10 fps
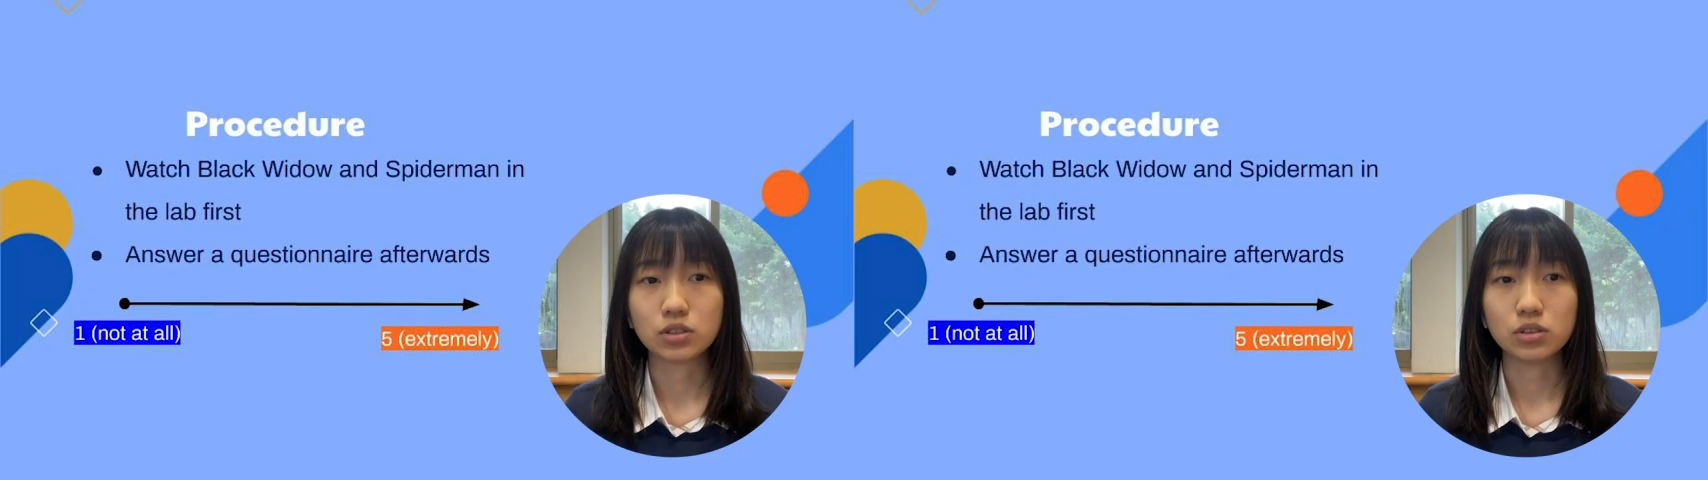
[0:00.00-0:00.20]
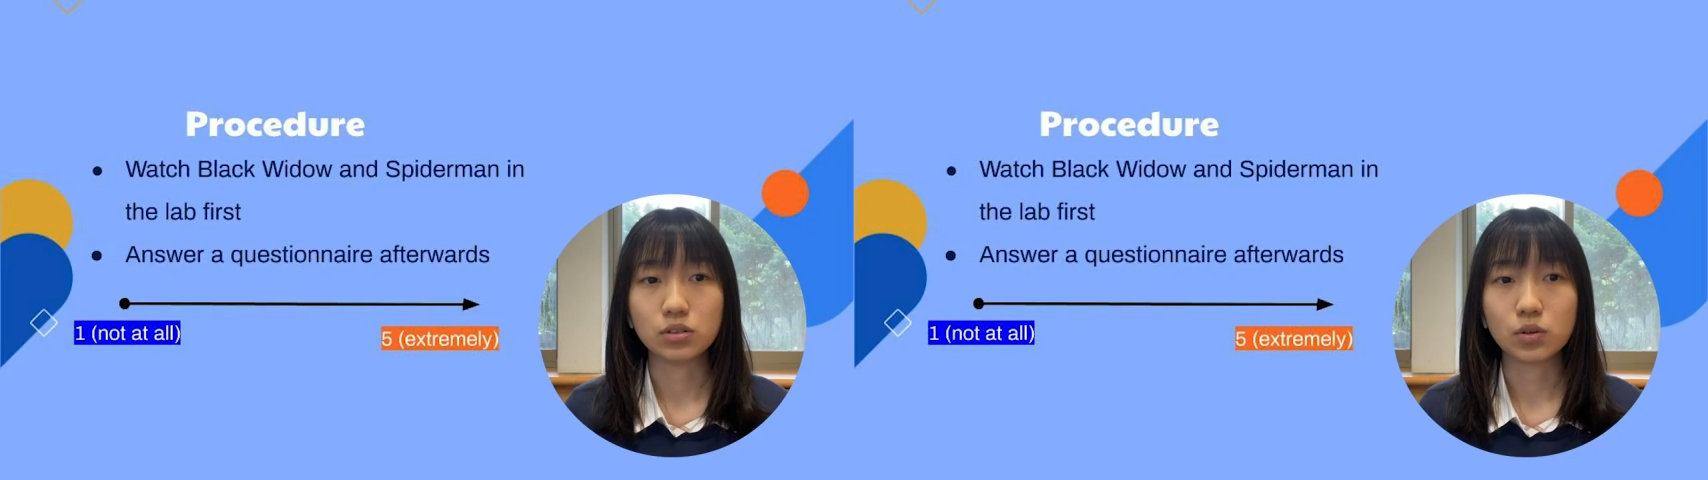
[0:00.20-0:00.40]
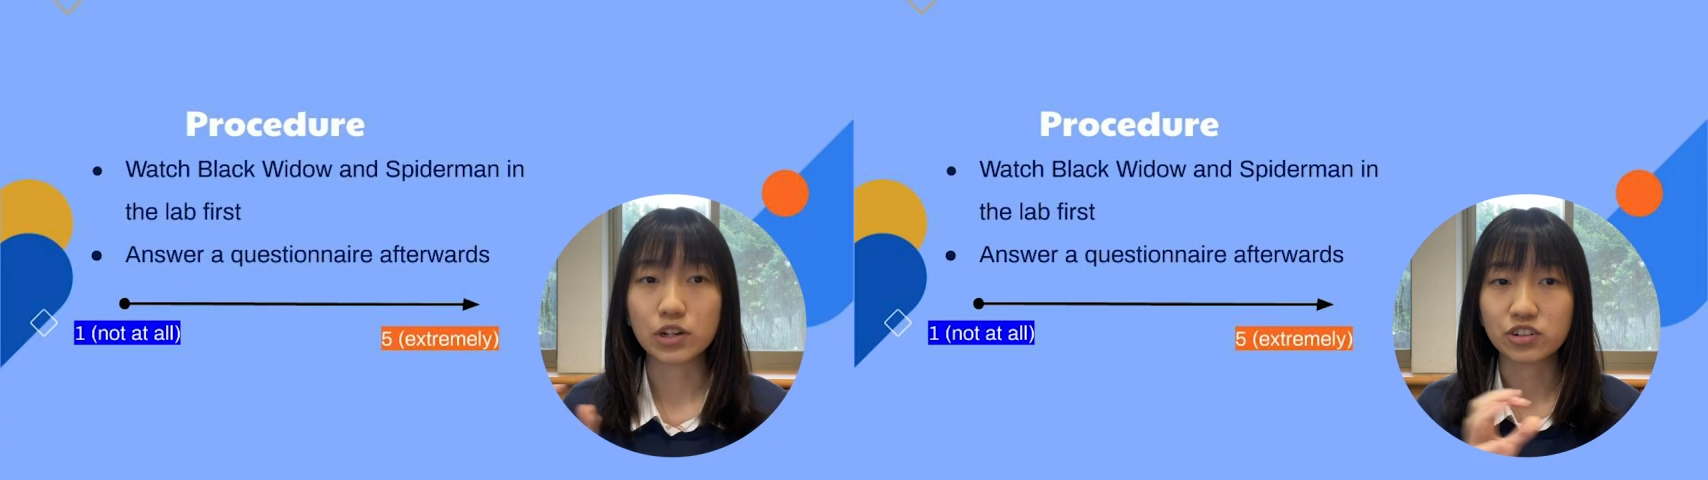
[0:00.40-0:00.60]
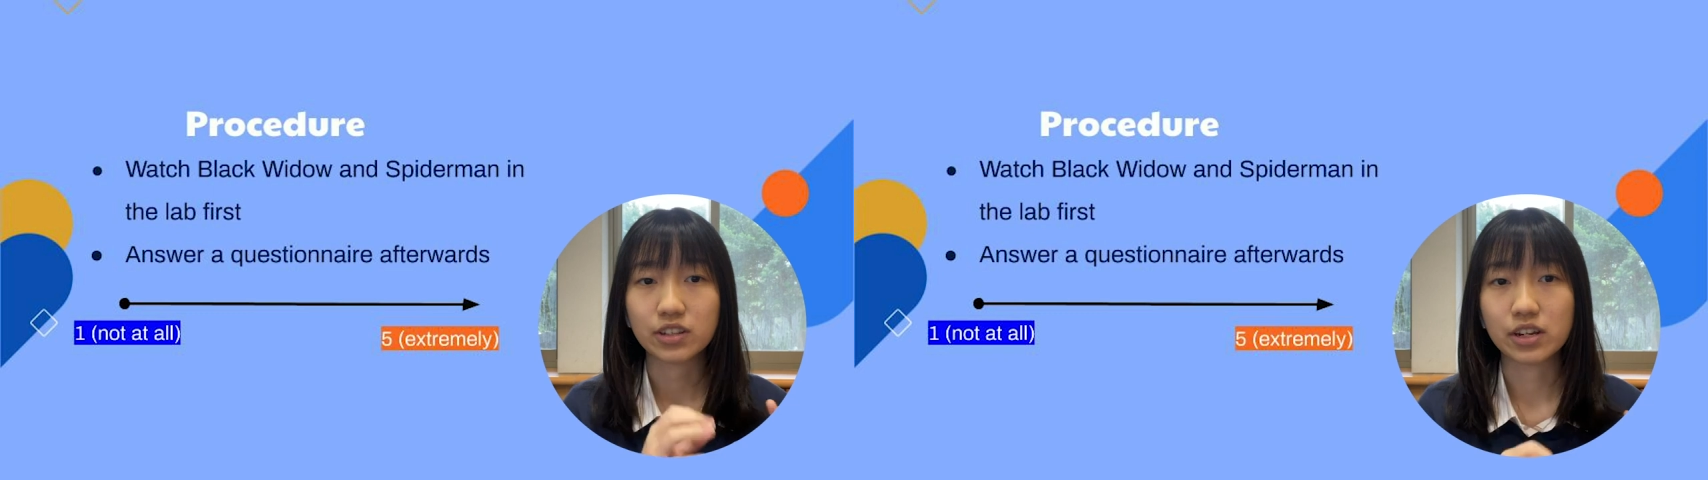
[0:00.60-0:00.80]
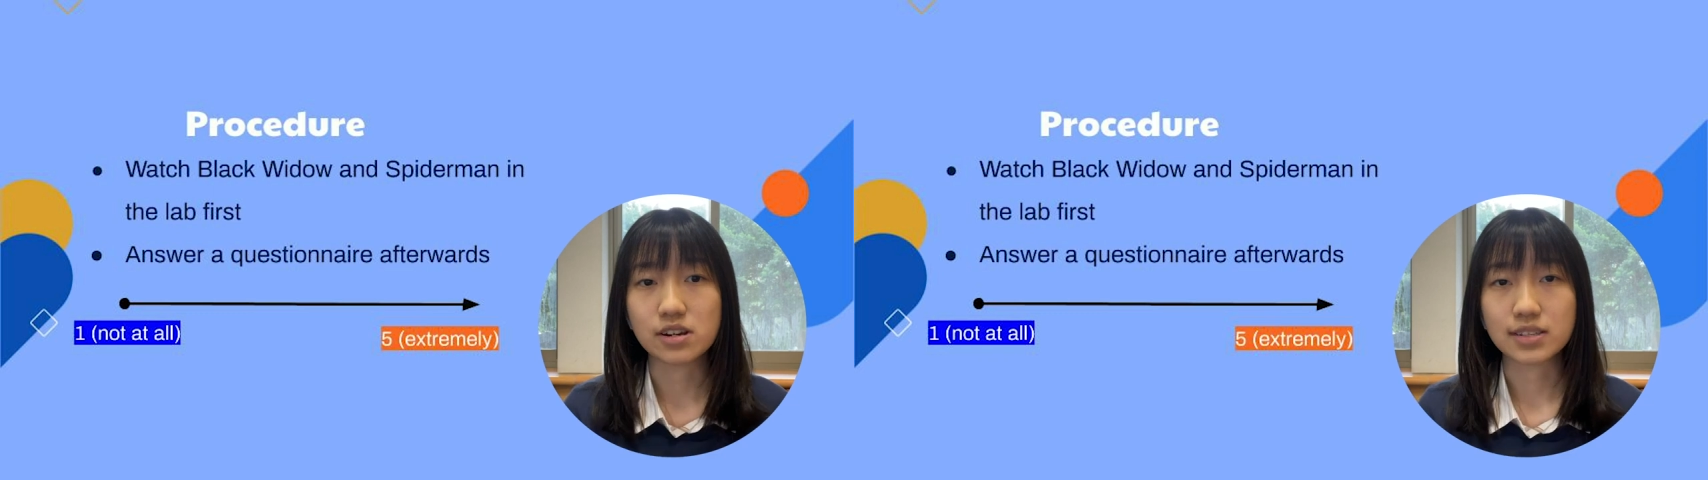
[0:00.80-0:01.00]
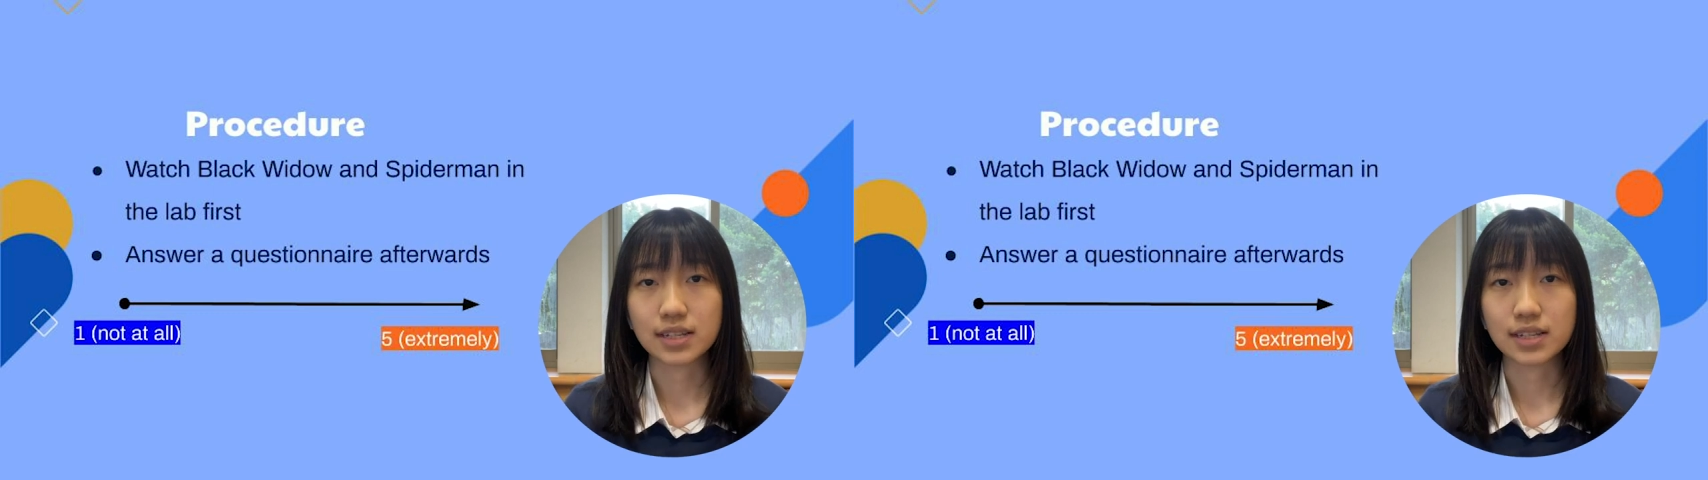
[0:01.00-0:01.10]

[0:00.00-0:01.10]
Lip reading: two questionnaires